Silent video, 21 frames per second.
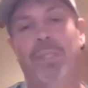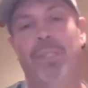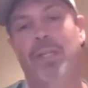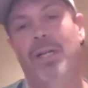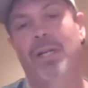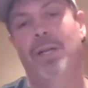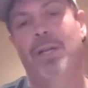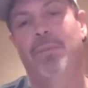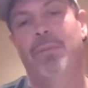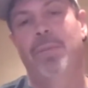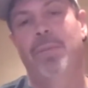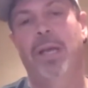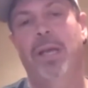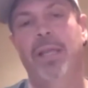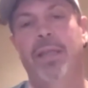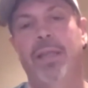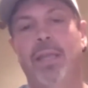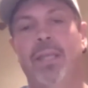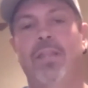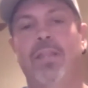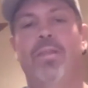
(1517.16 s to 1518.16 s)
But I
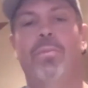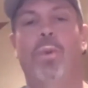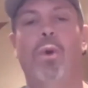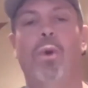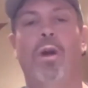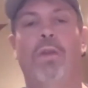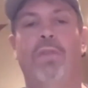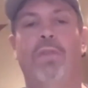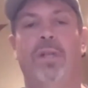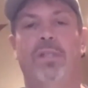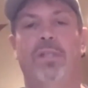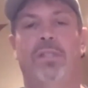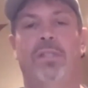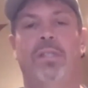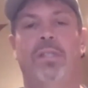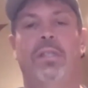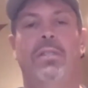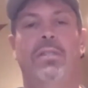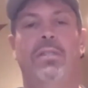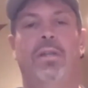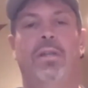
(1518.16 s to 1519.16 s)
think the more of us
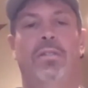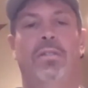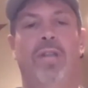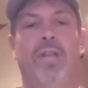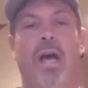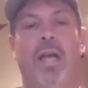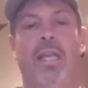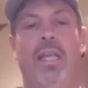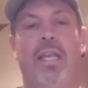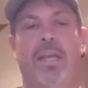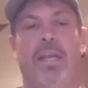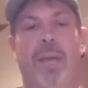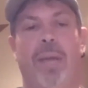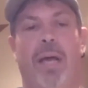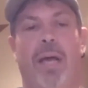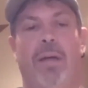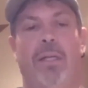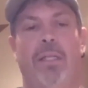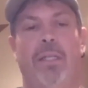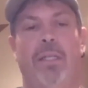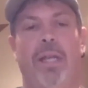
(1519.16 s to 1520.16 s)
that are talking about
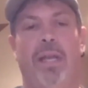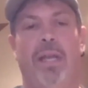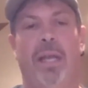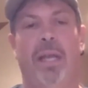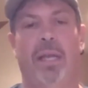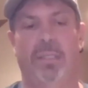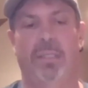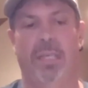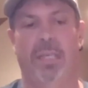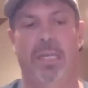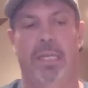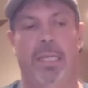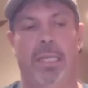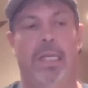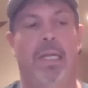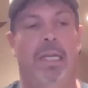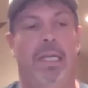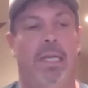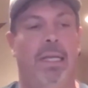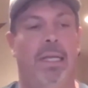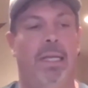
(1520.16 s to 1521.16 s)
it and
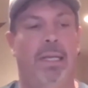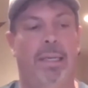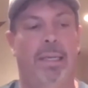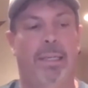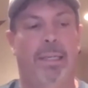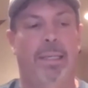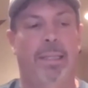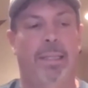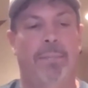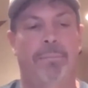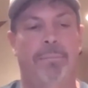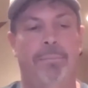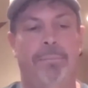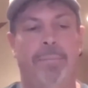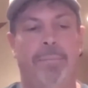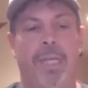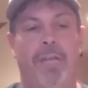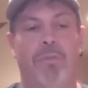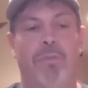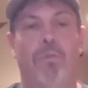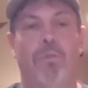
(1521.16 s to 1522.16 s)

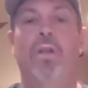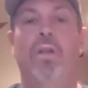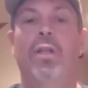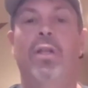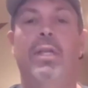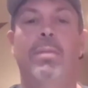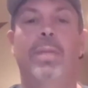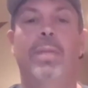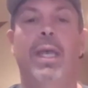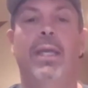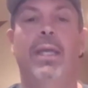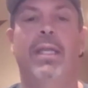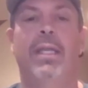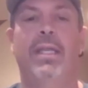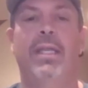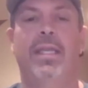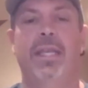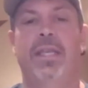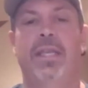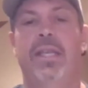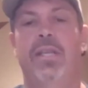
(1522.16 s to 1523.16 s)
really making
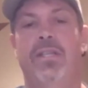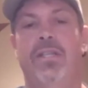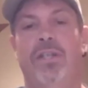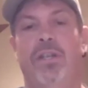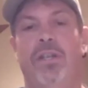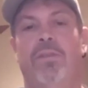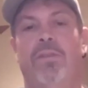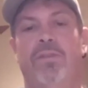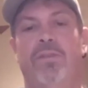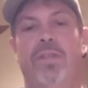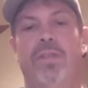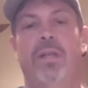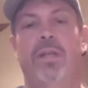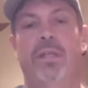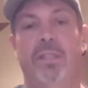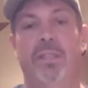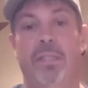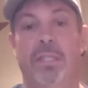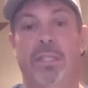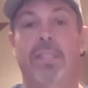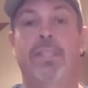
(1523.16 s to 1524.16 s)
the initiative
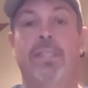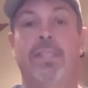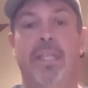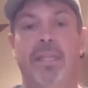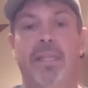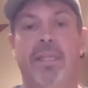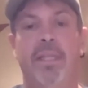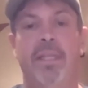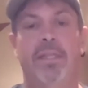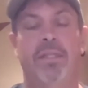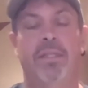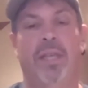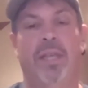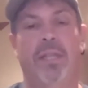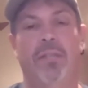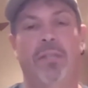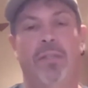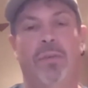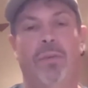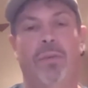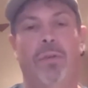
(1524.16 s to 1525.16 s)
to see these things
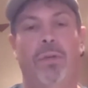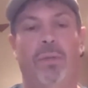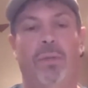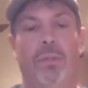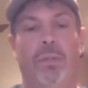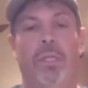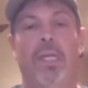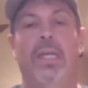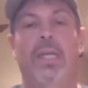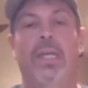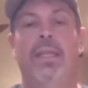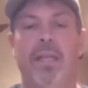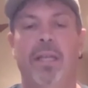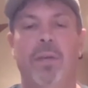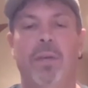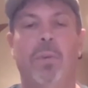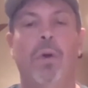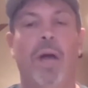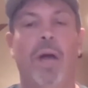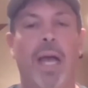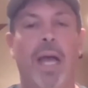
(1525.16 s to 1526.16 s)
through, that it
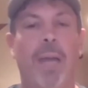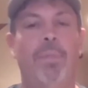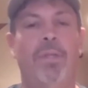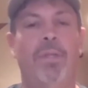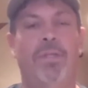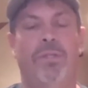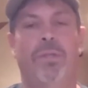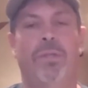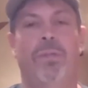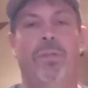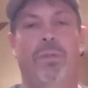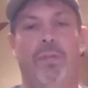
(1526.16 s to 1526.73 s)
will happen sooner than